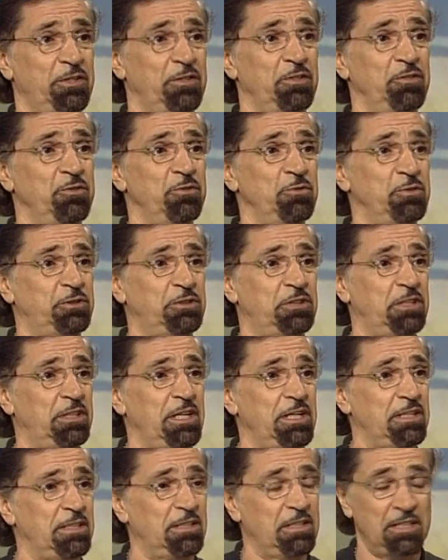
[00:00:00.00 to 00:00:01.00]
at the news
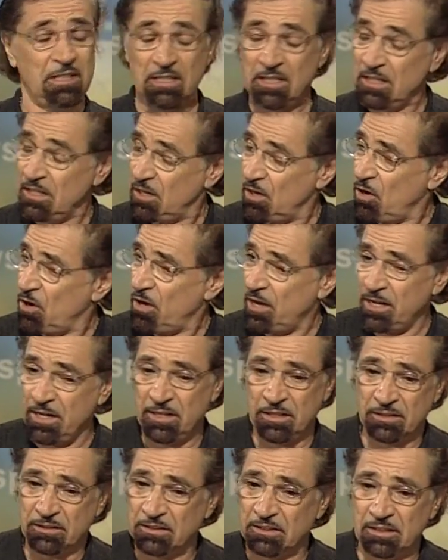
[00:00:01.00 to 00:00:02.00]
today,
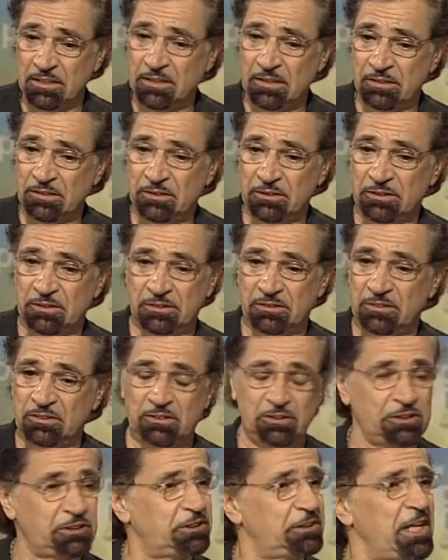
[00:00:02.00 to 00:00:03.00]
it is just
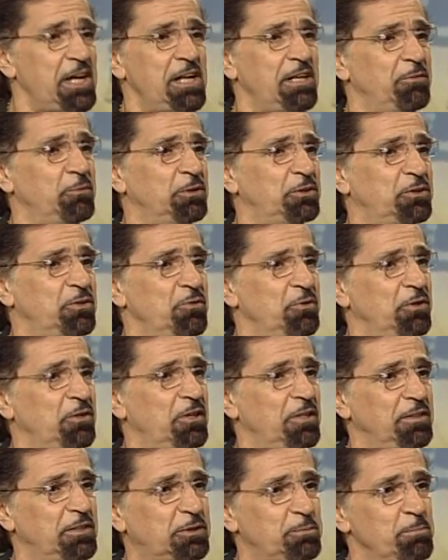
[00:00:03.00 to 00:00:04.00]
sad what's going
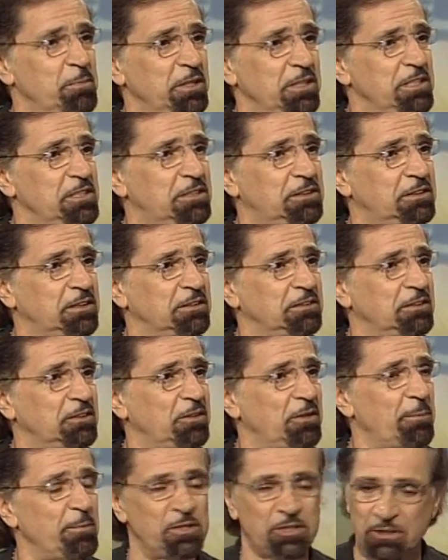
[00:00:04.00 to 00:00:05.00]
on in this Mideastern. You
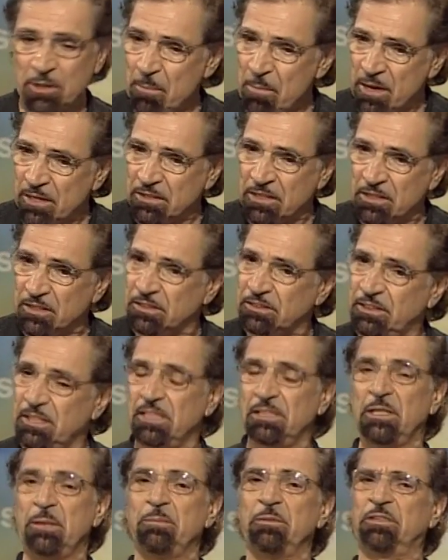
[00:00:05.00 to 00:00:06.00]
know, I mean, somebody's got to
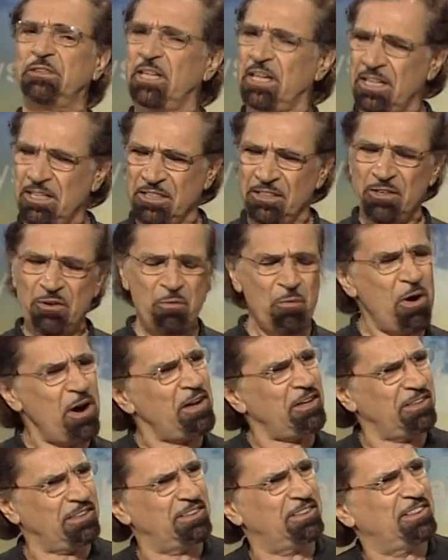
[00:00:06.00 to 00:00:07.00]
stand up and say, hey, you know
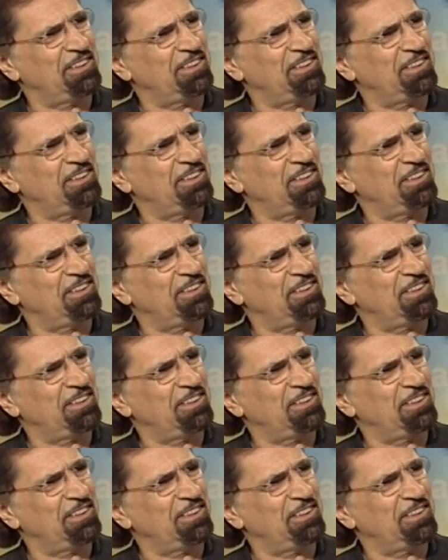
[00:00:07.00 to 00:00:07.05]
what?